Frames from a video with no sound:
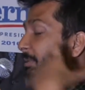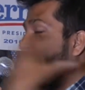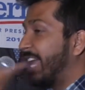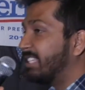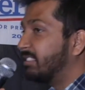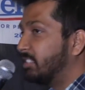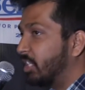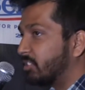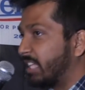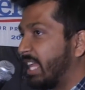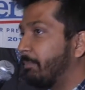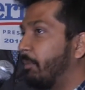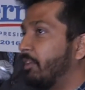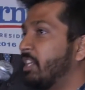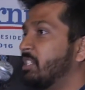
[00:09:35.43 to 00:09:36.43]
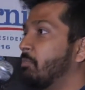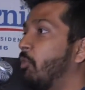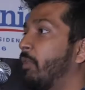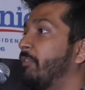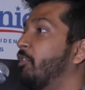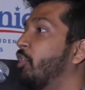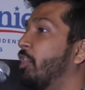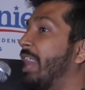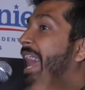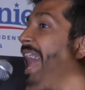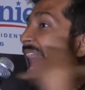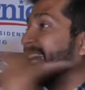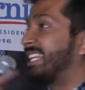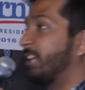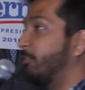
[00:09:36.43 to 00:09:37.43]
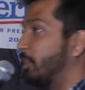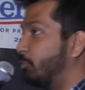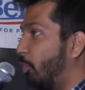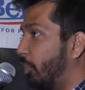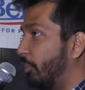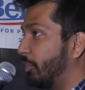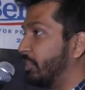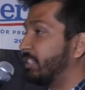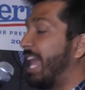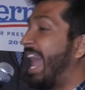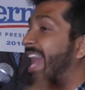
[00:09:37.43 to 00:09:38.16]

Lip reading: as just like Bernie's movement, we're going to activate volunteers,